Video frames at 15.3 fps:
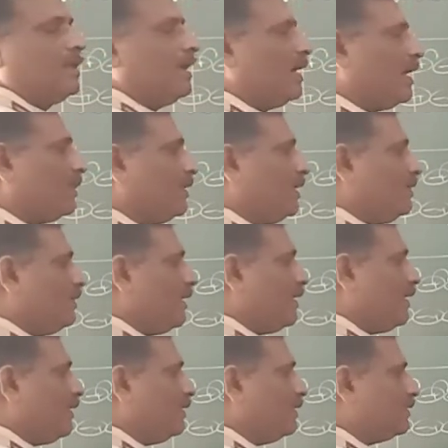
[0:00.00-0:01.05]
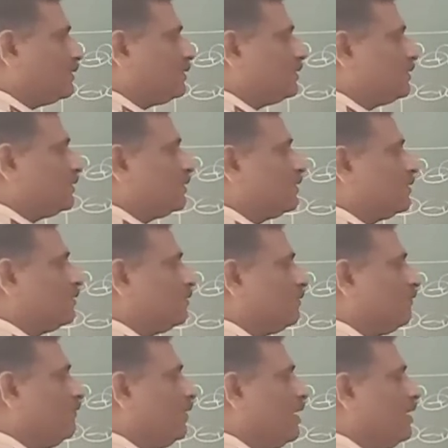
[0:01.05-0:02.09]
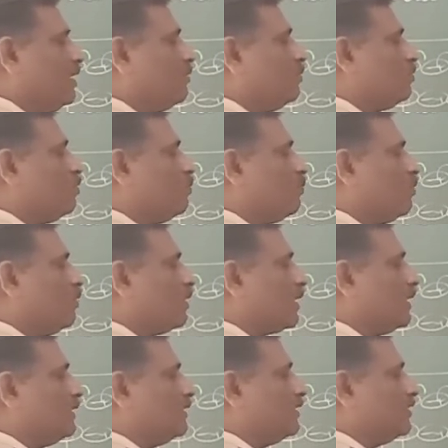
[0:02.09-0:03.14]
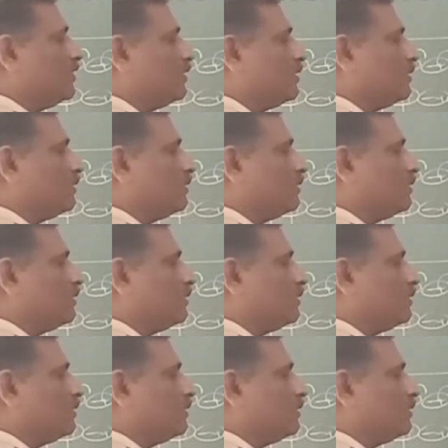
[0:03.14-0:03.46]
and then there is field due to polarization,